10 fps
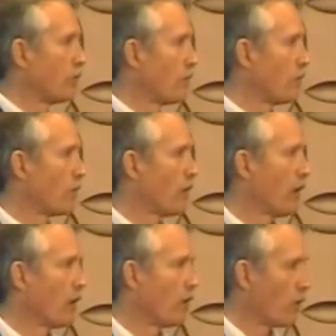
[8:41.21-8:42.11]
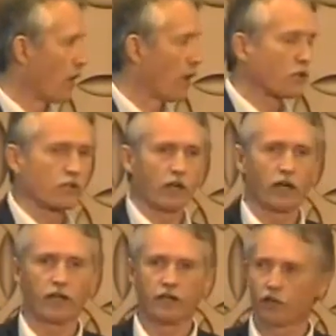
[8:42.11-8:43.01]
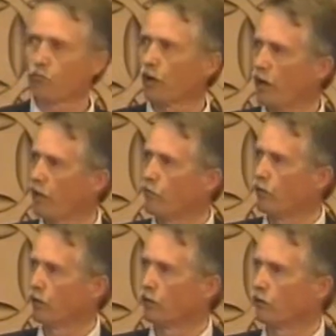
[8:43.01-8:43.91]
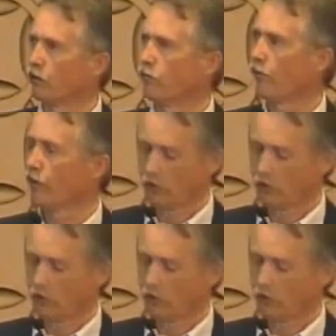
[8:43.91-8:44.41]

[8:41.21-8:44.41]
room or outside nearby a boiler room,